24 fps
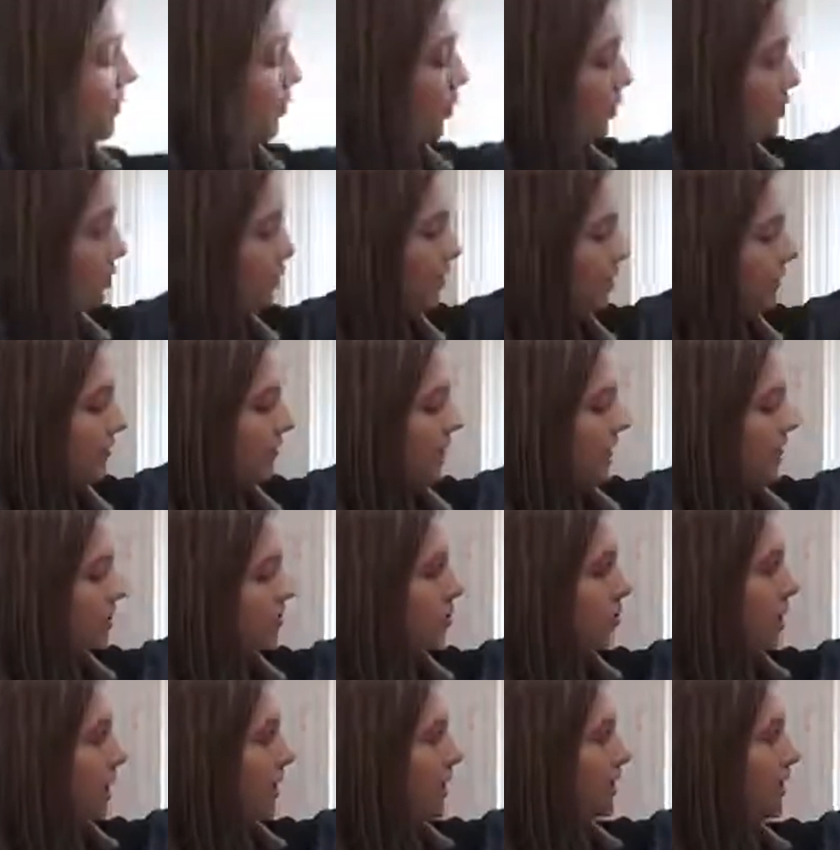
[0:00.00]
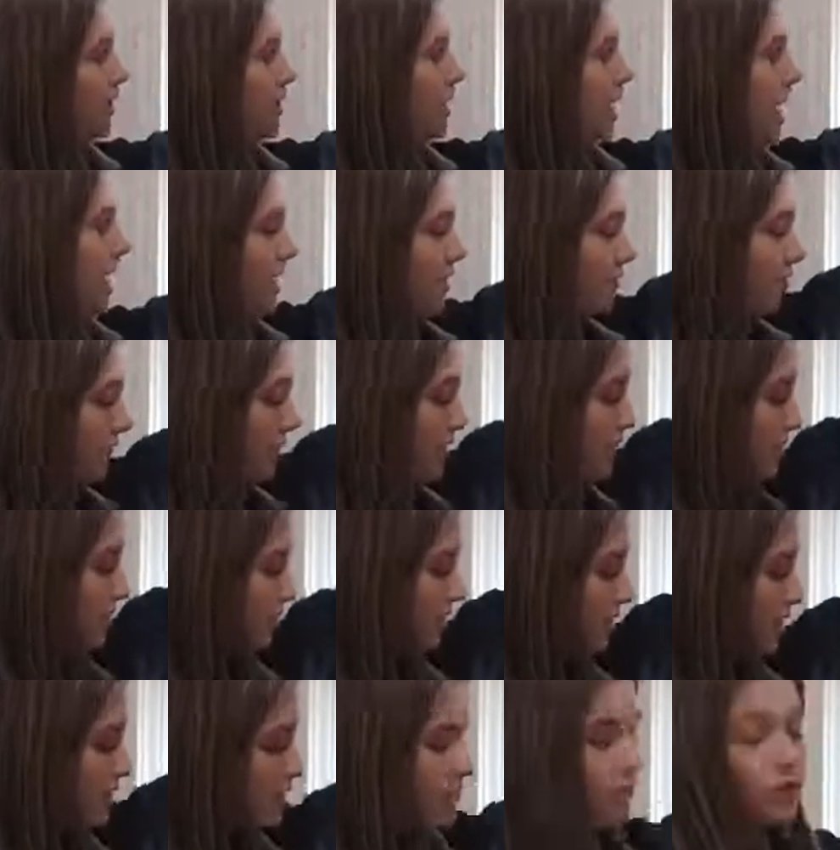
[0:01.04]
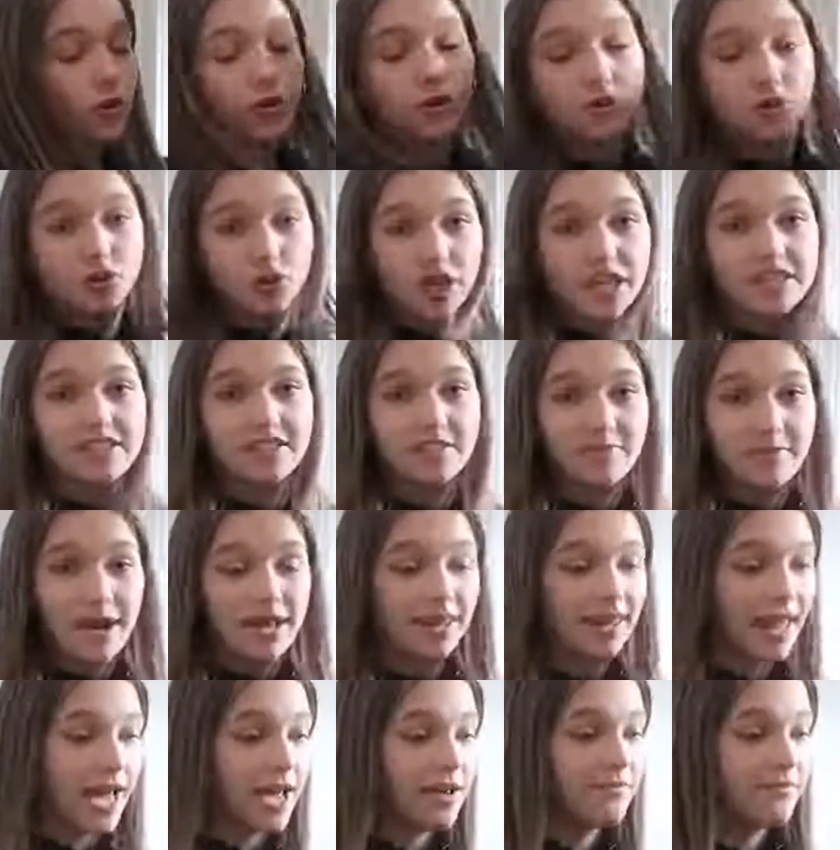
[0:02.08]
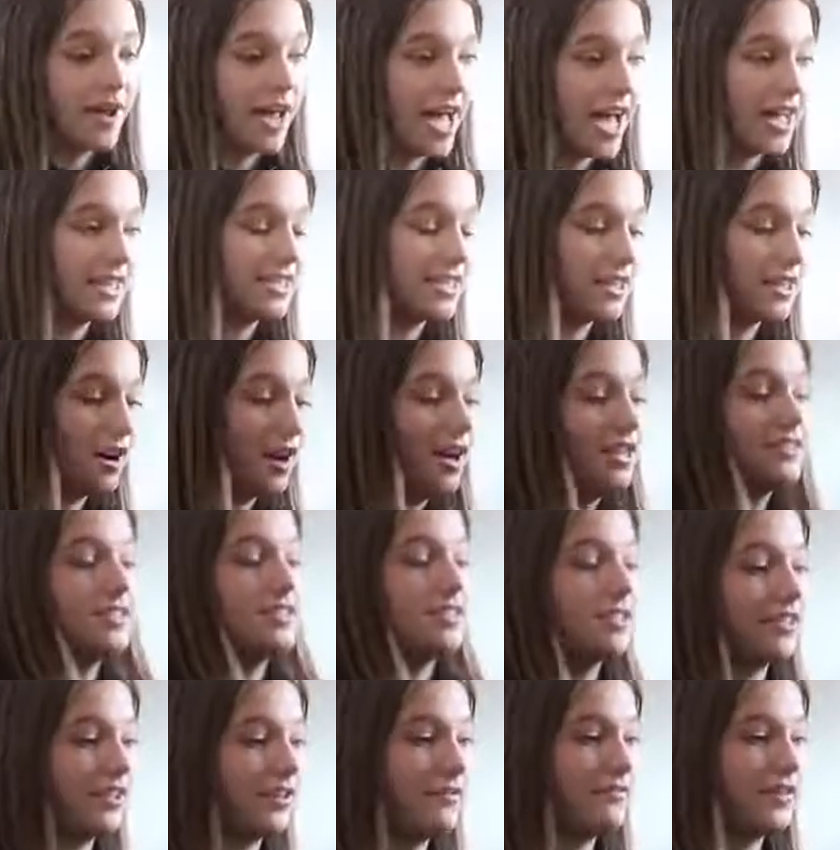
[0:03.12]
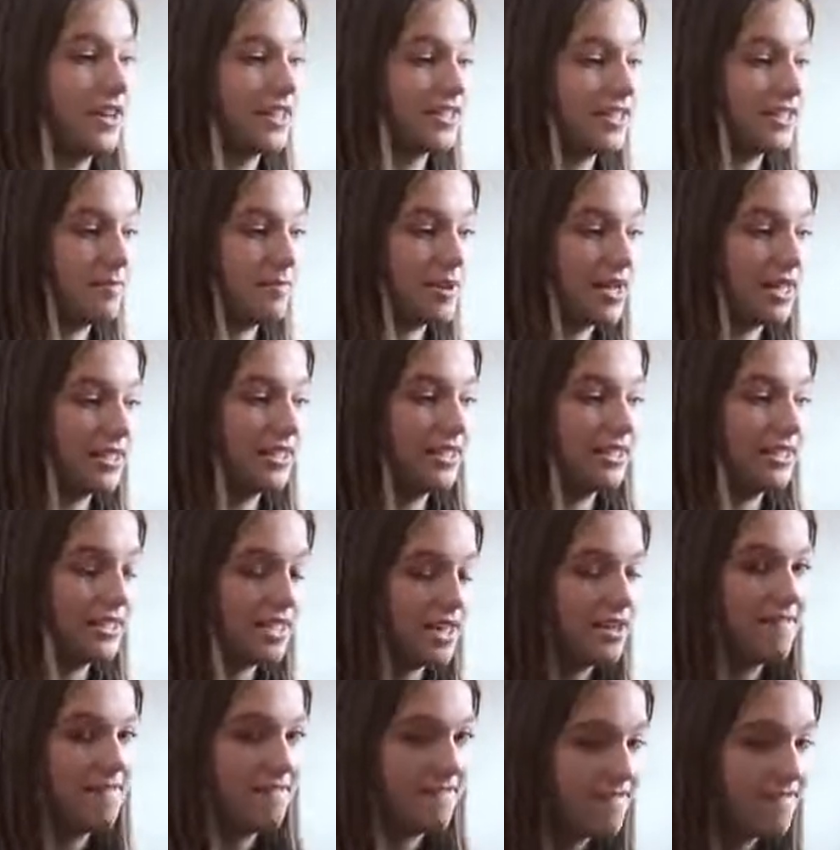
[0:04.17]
I wore to an event once, and it was the most difficult dress of my life. I had to constantly fix it because it didn't